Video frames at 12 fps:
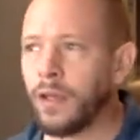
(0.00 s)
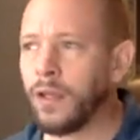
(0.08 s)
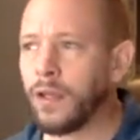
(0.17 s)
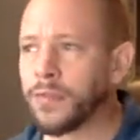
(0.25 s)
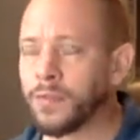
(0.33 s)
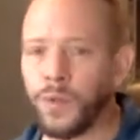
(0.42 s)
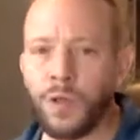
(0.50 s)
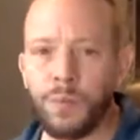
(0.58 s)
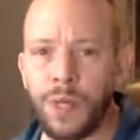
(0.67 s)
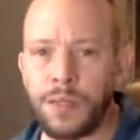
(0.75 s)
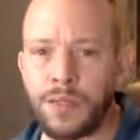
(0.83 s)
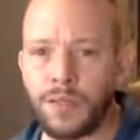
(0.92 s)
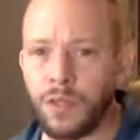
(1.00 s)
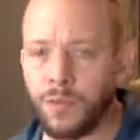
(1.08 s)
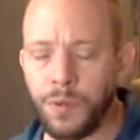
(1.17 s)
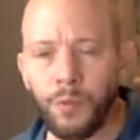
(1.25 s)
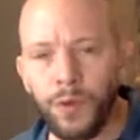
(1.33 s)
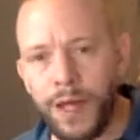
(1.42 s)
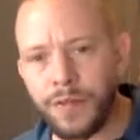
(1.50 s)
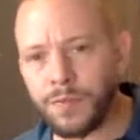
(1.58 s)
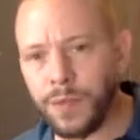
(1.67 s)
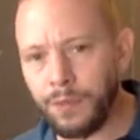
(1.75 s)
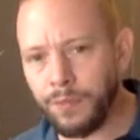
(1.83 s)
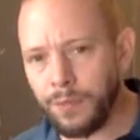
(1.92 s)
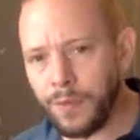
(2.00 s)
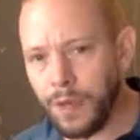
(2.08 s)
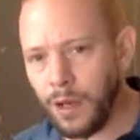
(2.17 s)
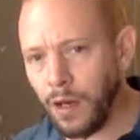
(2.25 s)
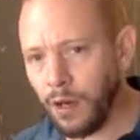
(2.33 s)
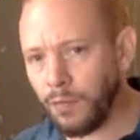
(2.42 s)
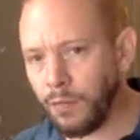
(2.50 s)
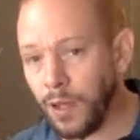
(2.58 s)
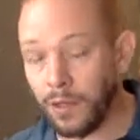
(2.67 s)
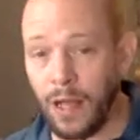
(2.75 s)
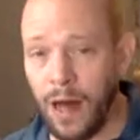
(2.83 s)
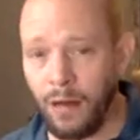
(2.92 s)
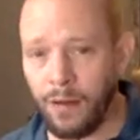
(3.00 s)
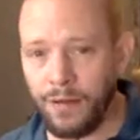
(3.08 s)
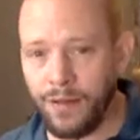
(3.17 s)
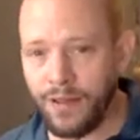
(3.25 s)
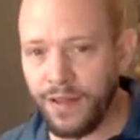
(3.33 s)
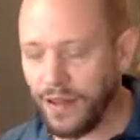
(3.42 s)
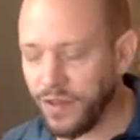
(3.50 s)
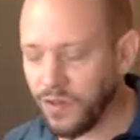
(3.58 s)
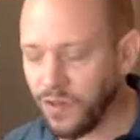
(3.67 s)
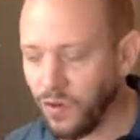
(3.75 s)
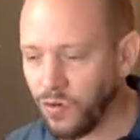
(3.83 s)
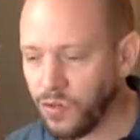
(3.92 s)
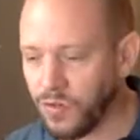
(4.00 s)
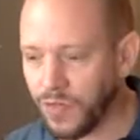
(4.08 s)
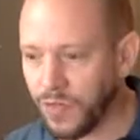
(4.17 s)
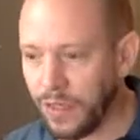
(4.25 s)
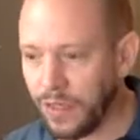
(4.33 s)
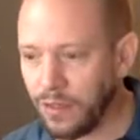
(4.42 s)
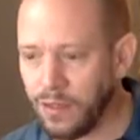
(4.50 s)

it's pretty basic. People ask me a lot as a coach. It's funny.